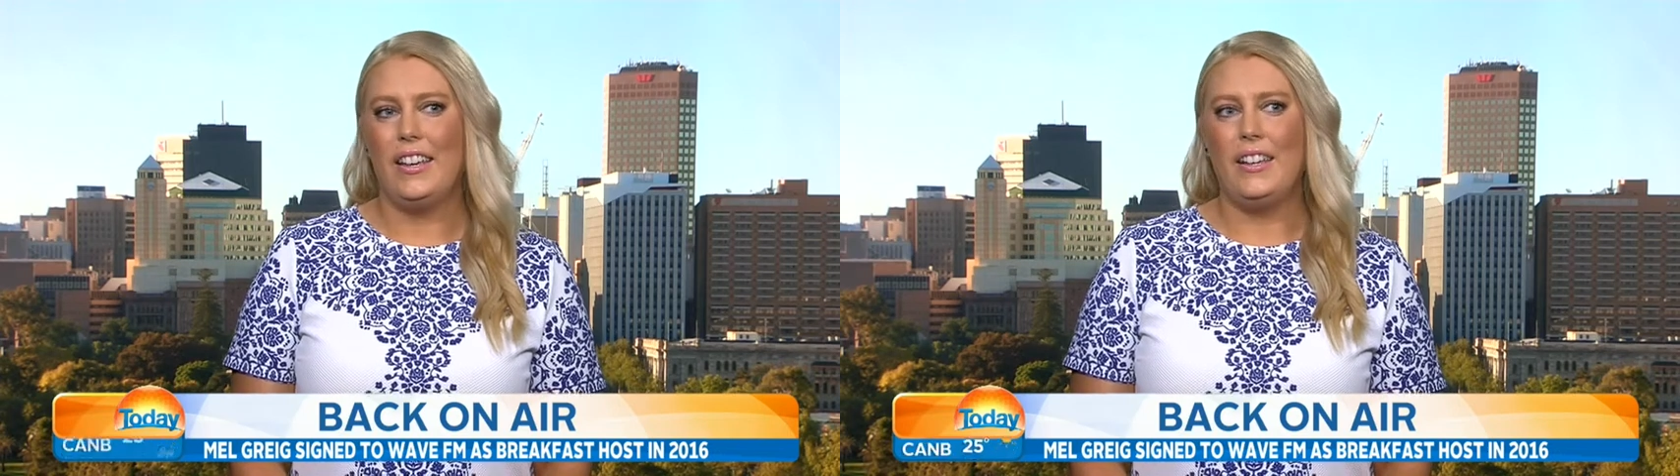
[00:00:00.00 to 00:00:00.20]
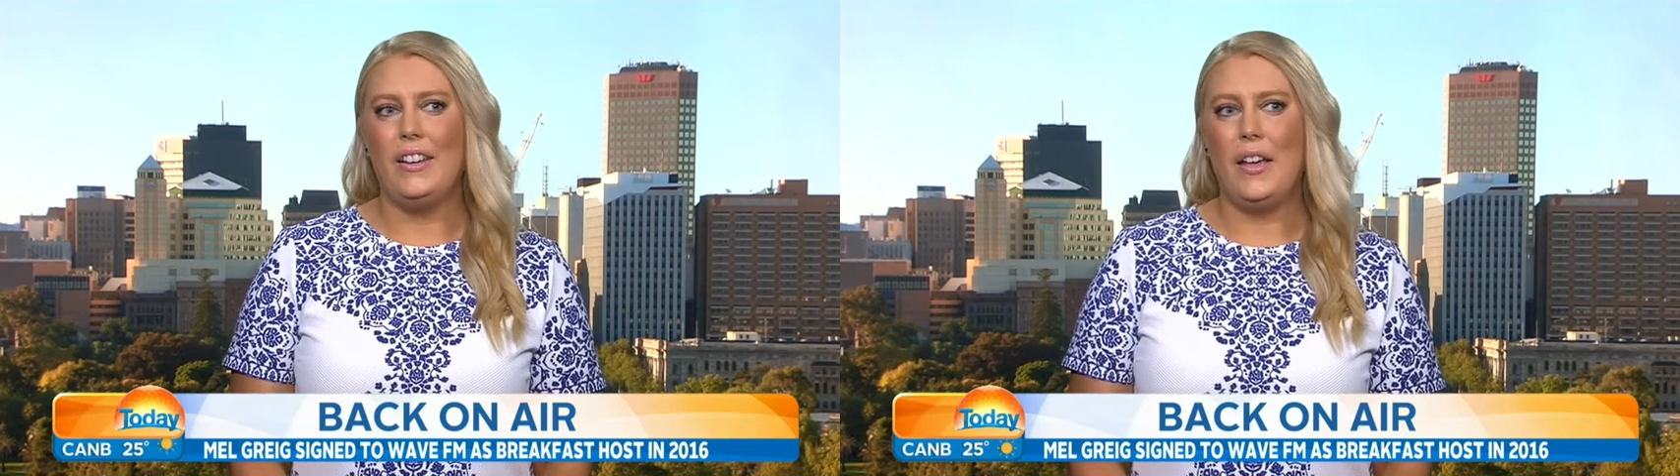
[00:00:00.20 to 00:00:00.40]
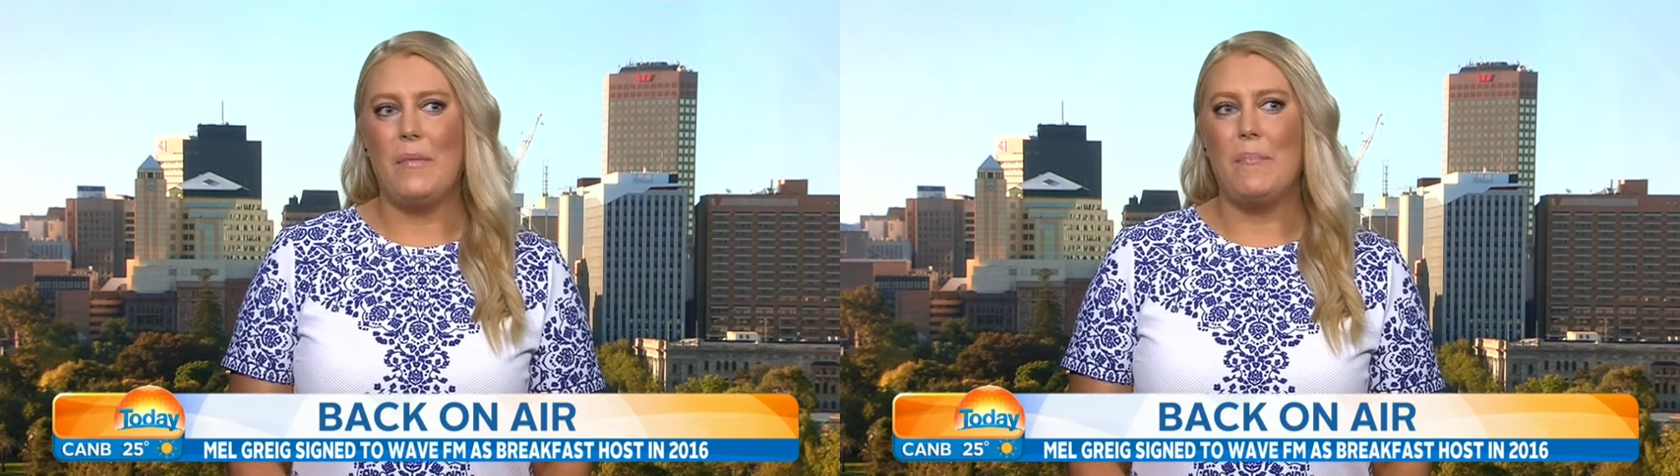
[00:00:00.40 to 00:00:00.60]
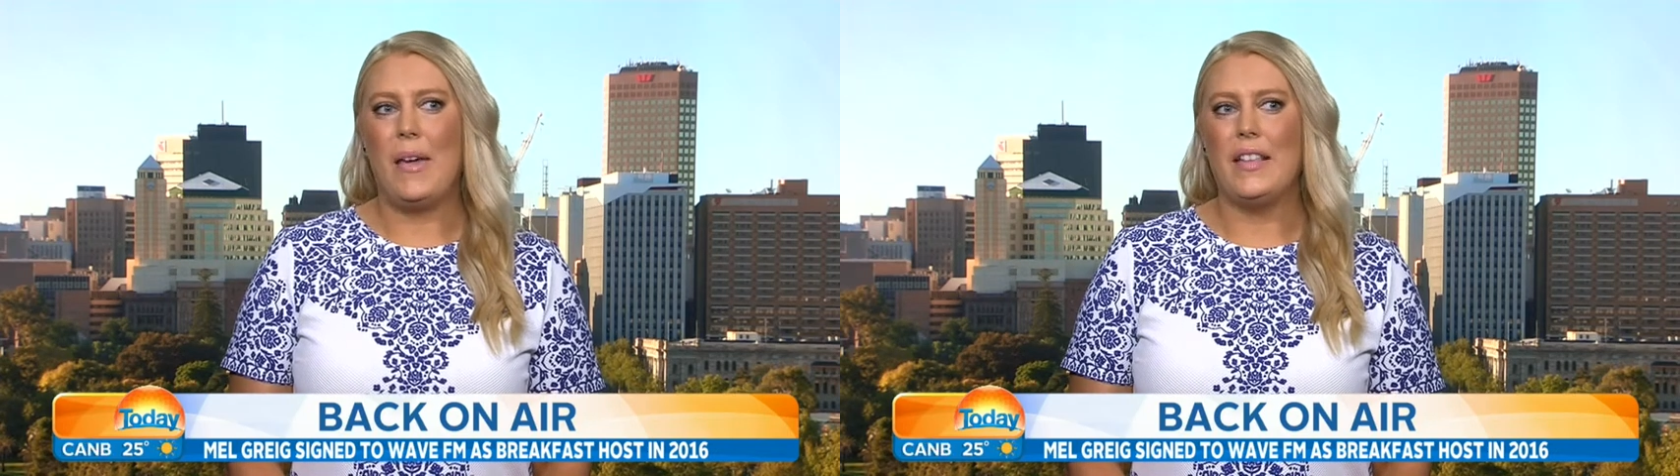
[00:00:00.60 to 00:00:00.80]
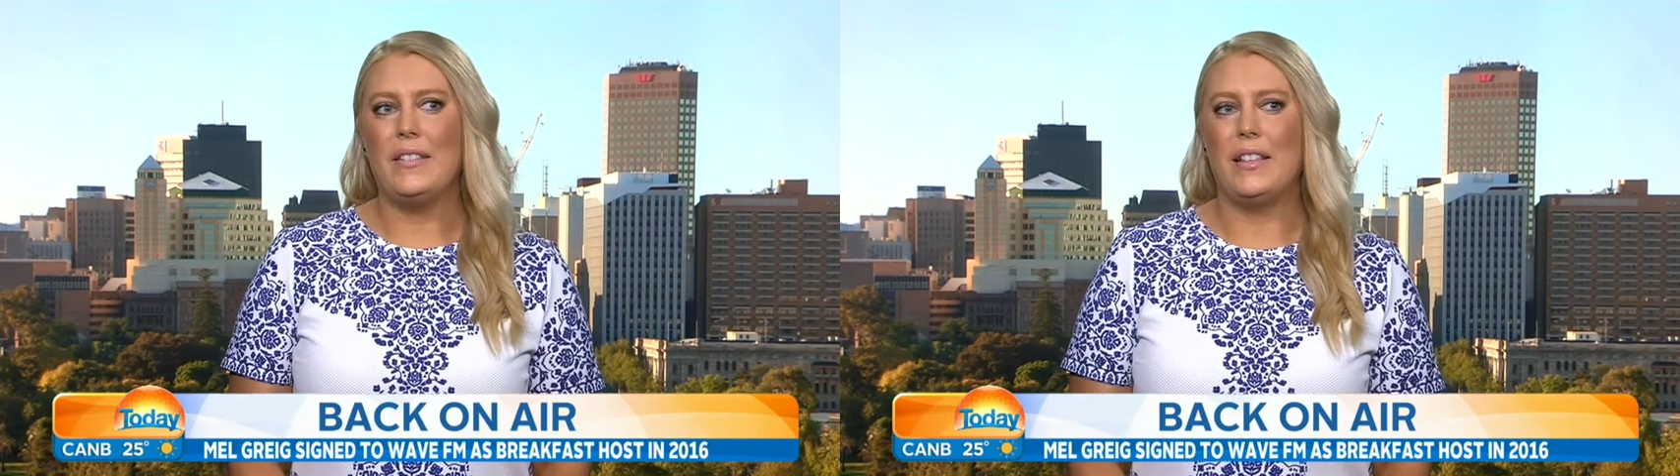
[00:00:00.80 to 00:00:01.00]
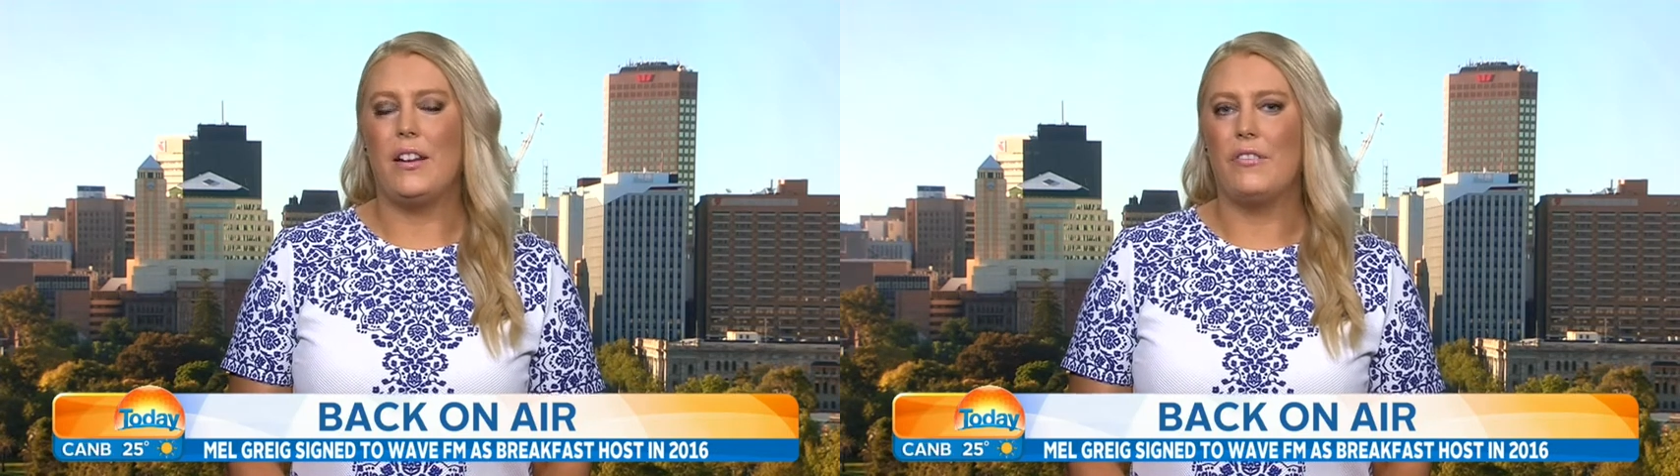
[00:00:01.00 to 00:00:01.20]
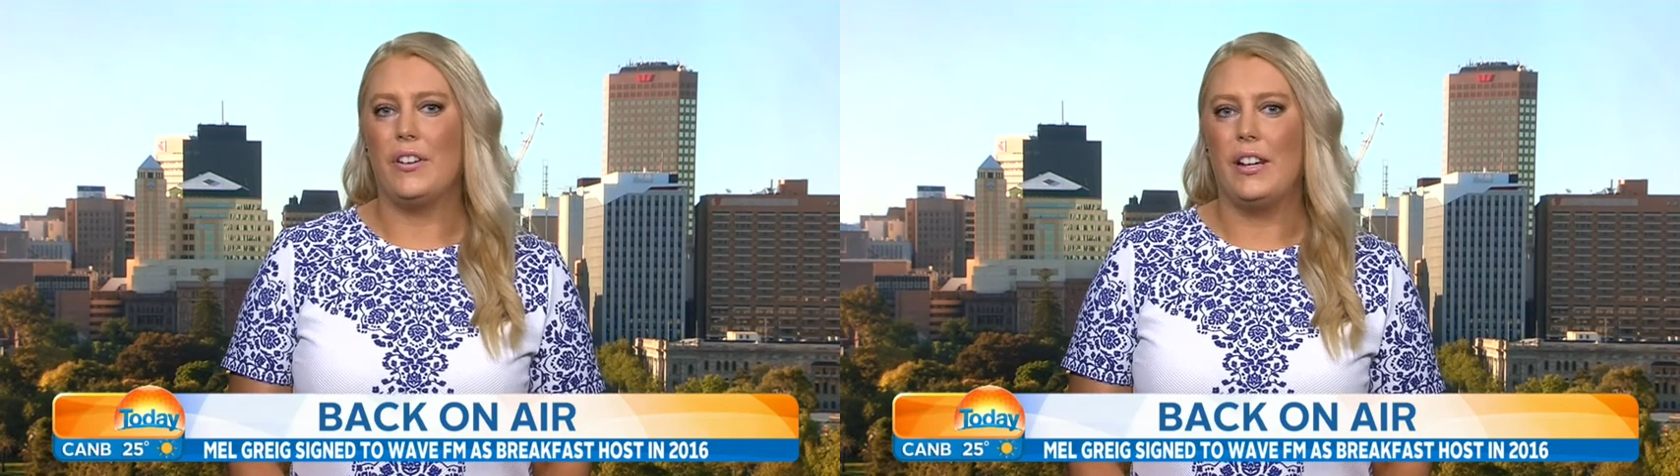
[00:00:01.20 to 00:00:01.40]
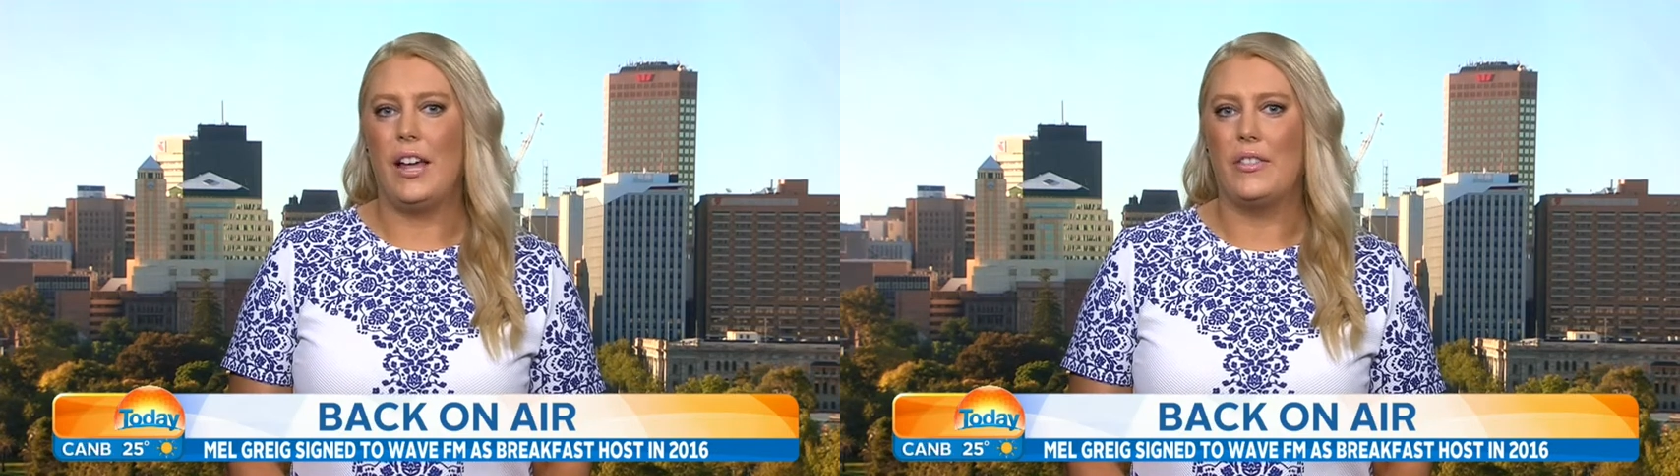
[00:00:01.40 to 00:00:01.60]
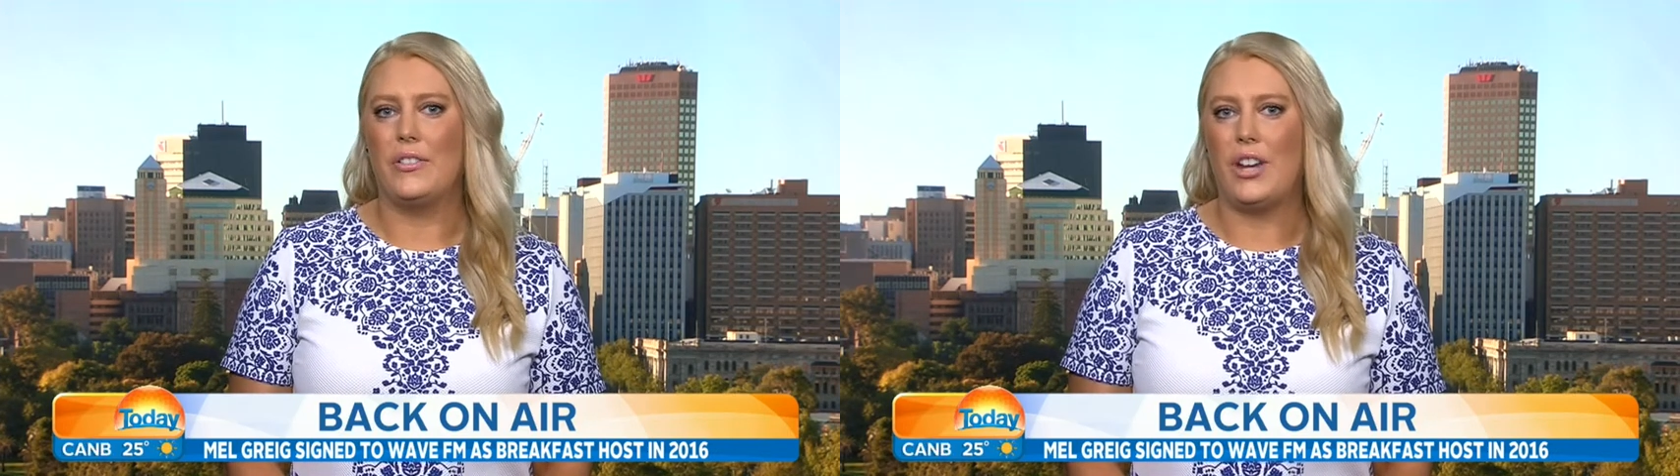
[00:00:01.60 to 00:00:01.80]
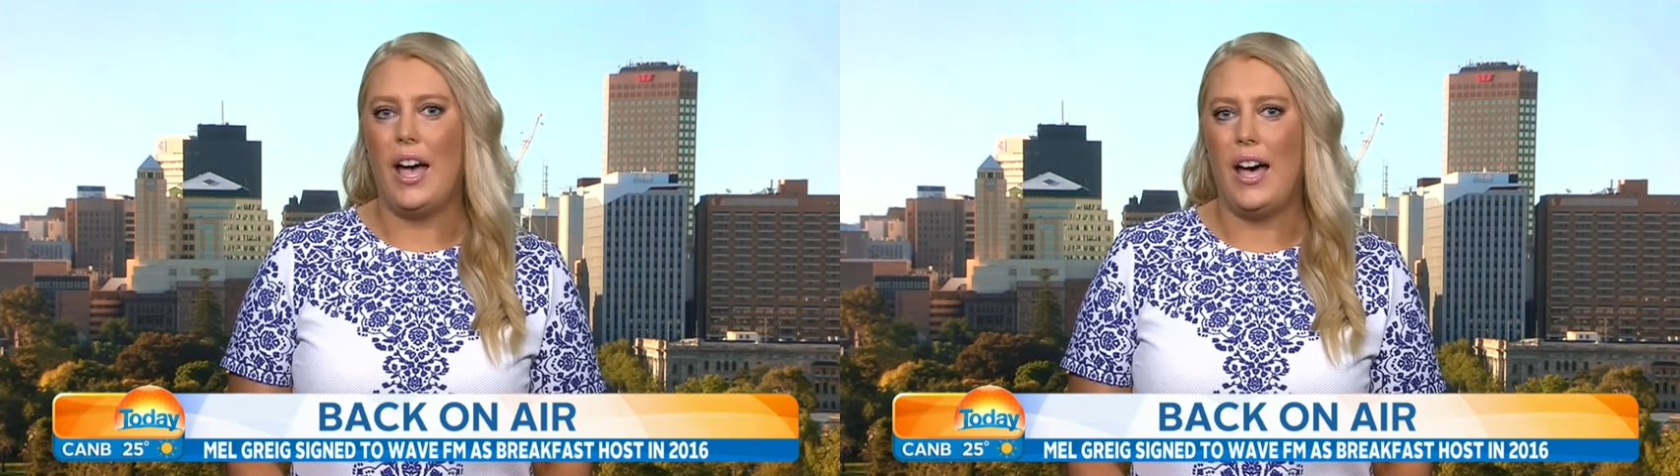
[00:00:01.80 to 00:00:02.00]
you know, it means that I've got another
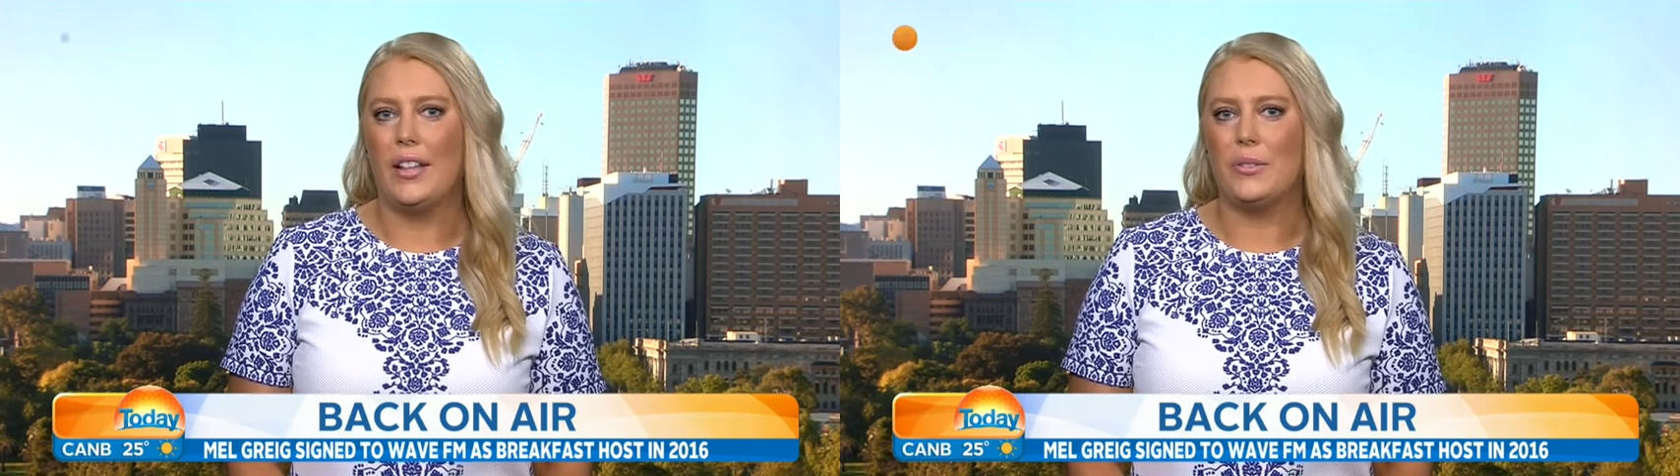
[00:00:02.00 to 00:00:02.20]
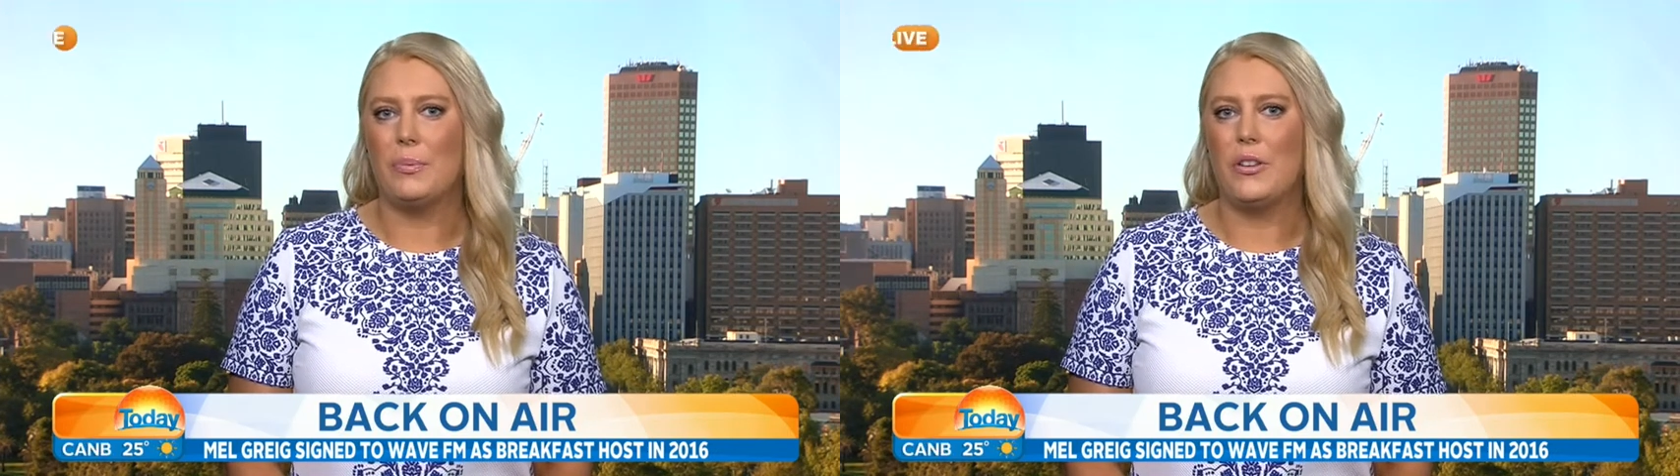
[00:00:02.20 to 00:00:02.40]
chance.